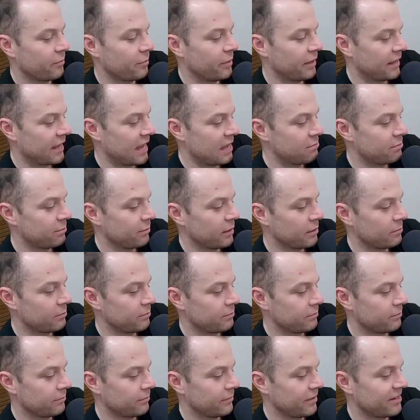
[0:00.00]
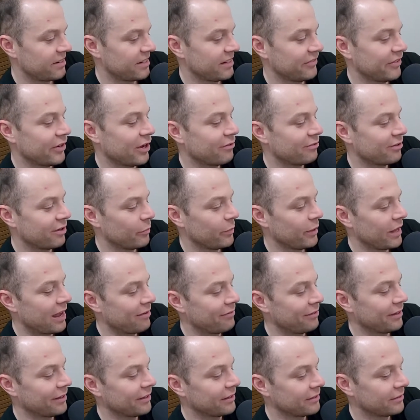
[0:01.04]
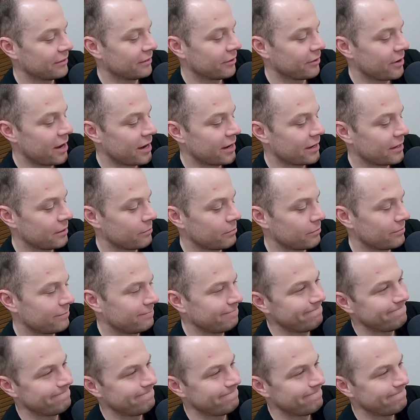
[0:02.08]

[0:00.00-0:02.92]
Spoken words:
I'd be keeping him. I don't even know if I'd be having a crack at him.